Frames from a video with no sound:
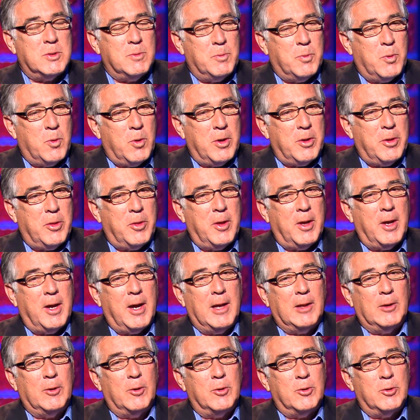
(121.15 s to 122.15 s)
important thing
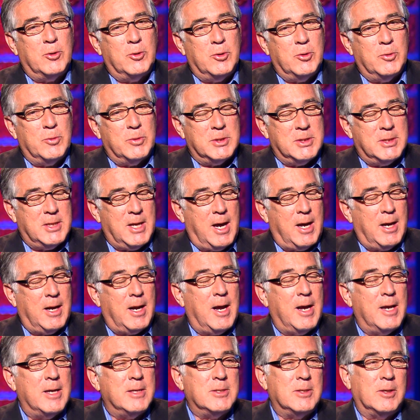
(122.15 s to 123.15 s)
I learned to do was dot
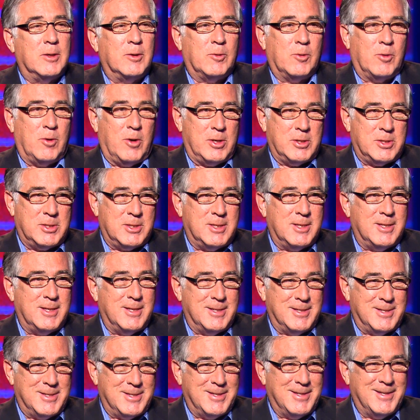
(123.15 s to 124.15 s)
I's and cross
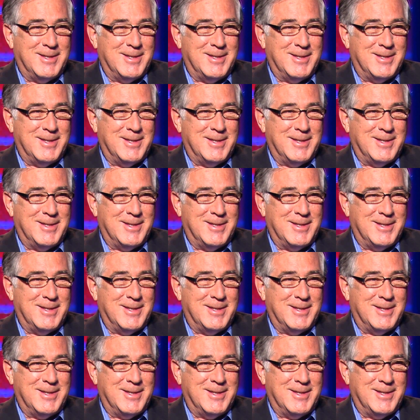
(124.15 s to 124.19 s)
T's.